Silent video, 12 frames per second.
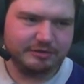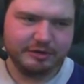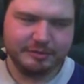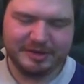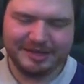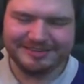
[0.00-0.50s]
not
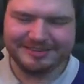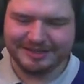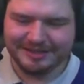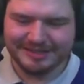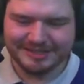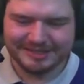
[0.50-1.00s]
going to be
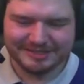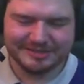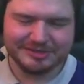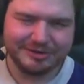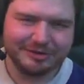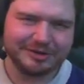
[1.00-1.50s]
easy. It's
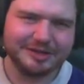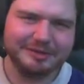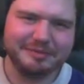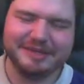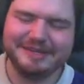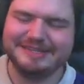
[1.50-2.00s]
not going
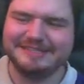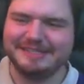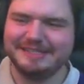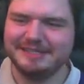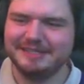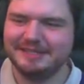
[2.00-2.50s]
to be easy.